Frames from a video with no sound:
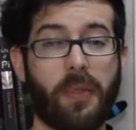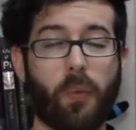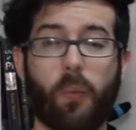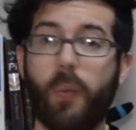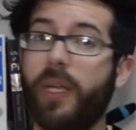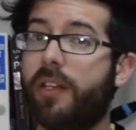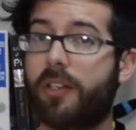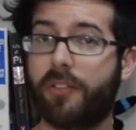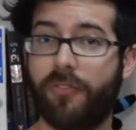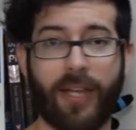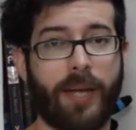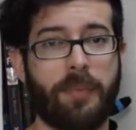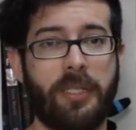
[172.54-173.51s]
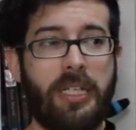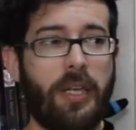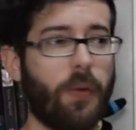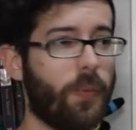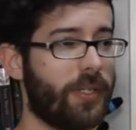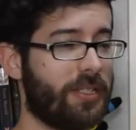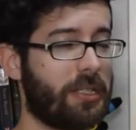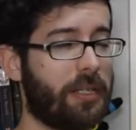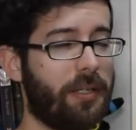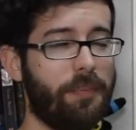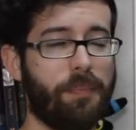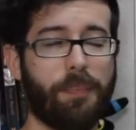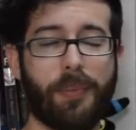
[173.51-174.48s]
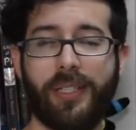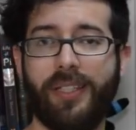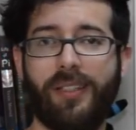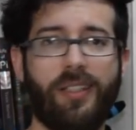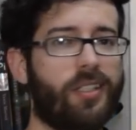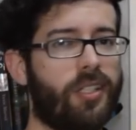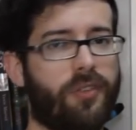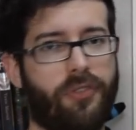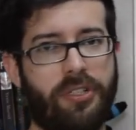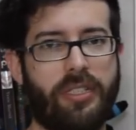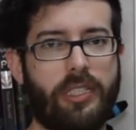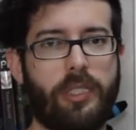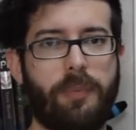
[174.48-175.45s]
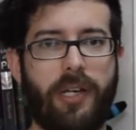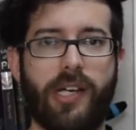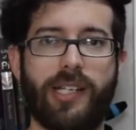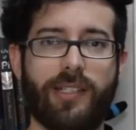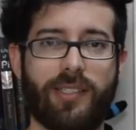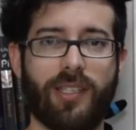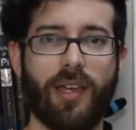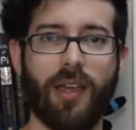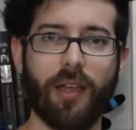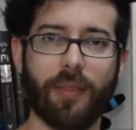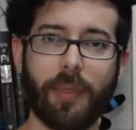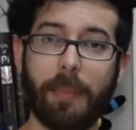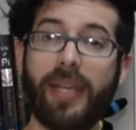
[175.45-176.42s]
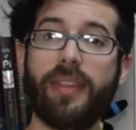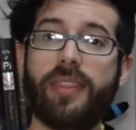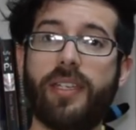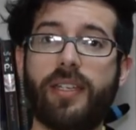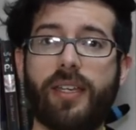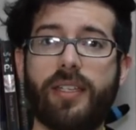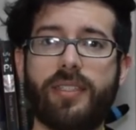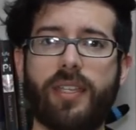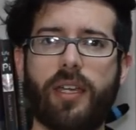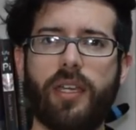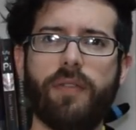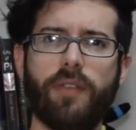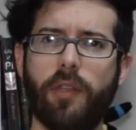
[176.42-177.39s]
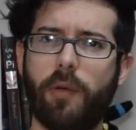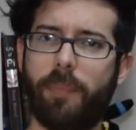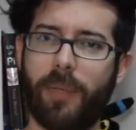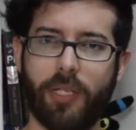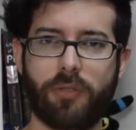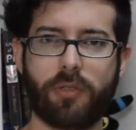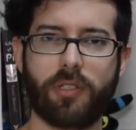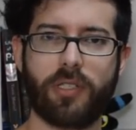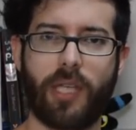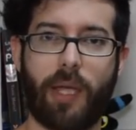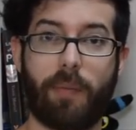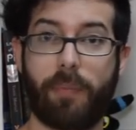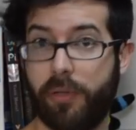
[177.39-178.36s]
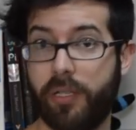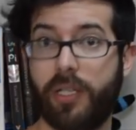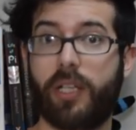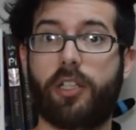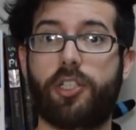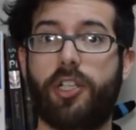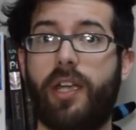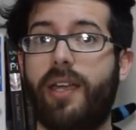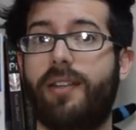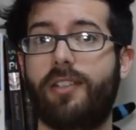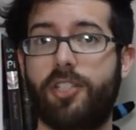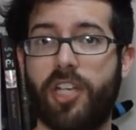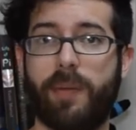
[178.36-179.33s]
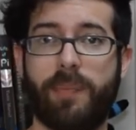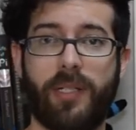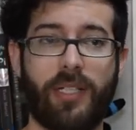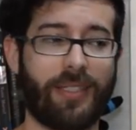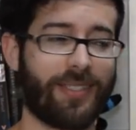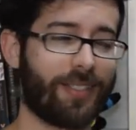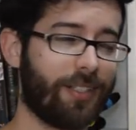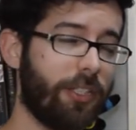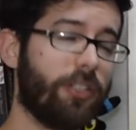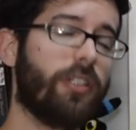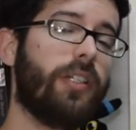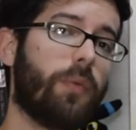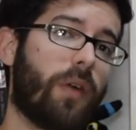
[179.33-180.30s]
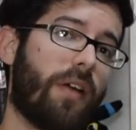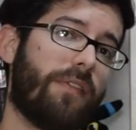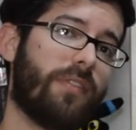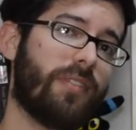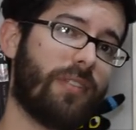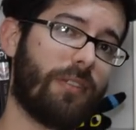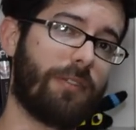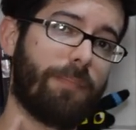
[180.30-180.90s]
the Weedle family was a completely different experience. The main thing is that even though Beedrill's name, both in English and in Japanese, clearly references